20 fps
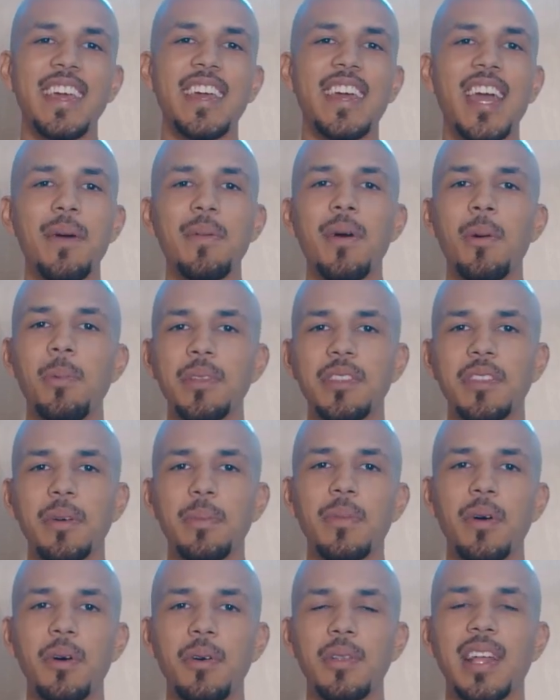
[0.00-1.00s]
come up with the
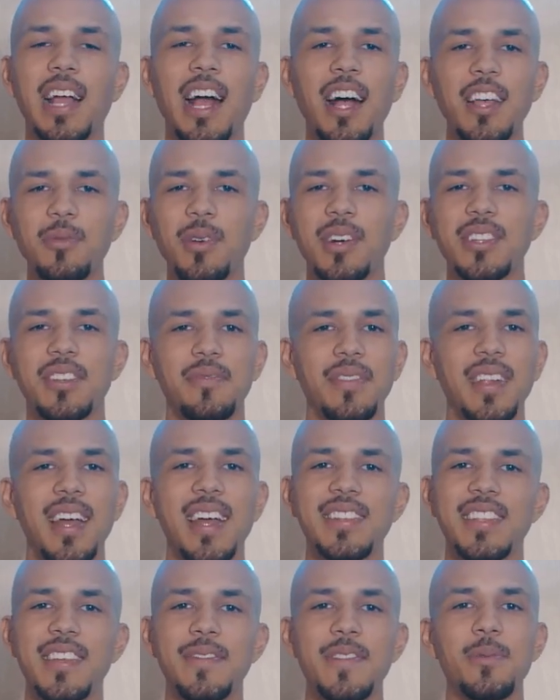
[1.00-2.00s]
most. Like, I was watching
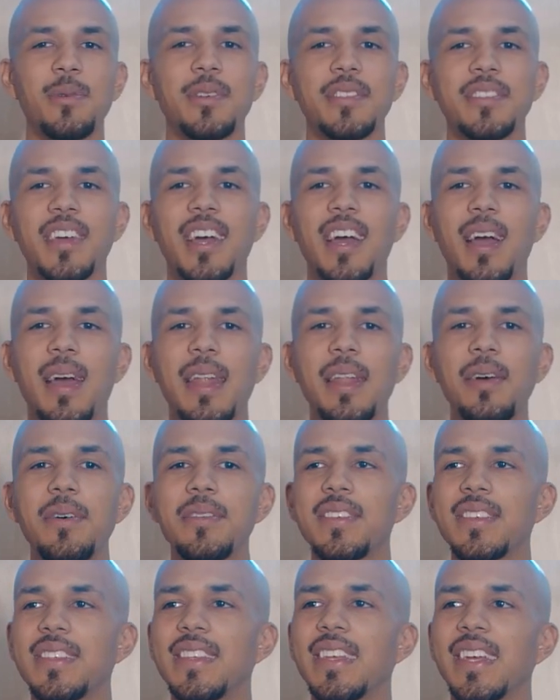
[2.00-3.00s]
Vlad TV one time, and there
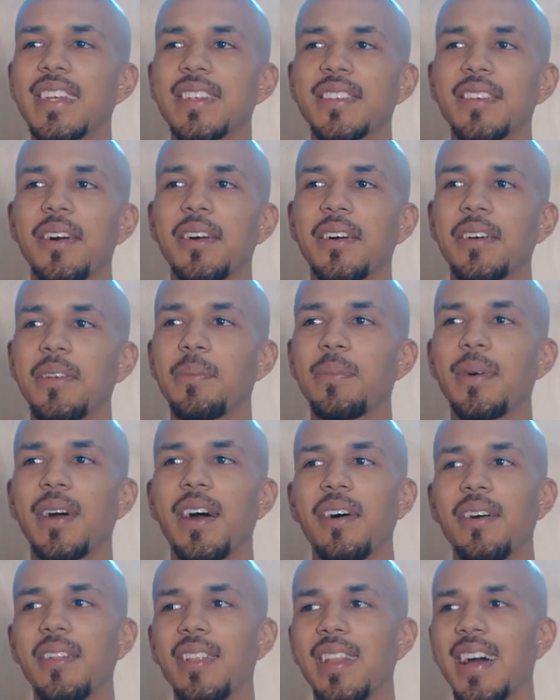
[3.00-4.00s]
was this nigga talking
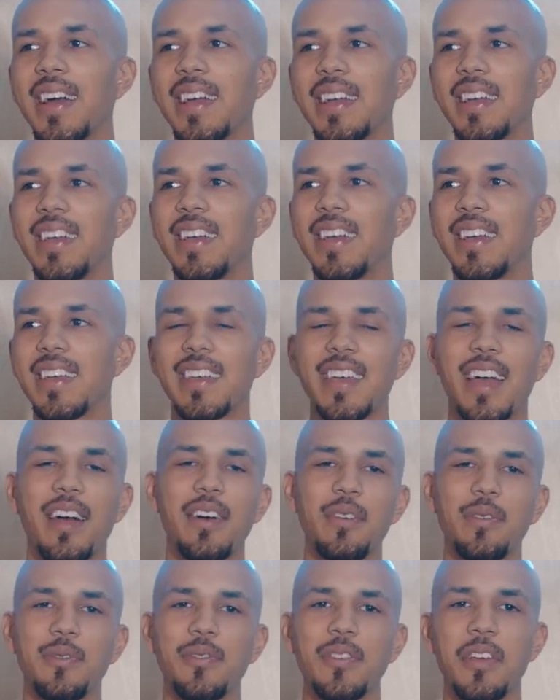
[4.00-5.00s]
about like
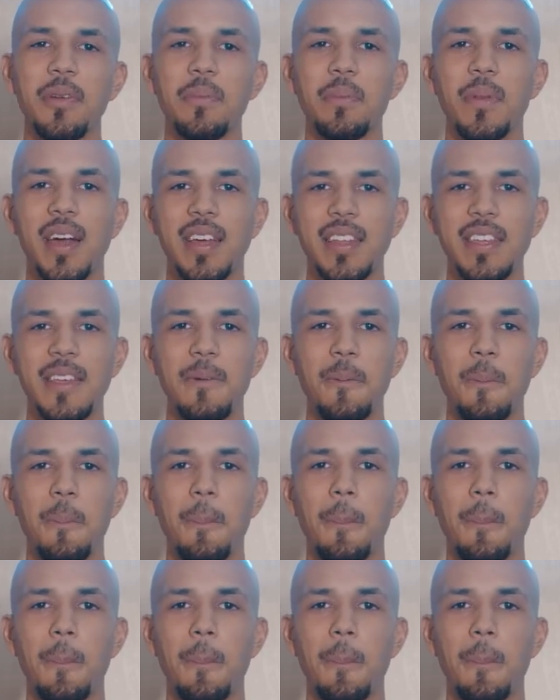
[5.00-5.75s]
counterfeiting money,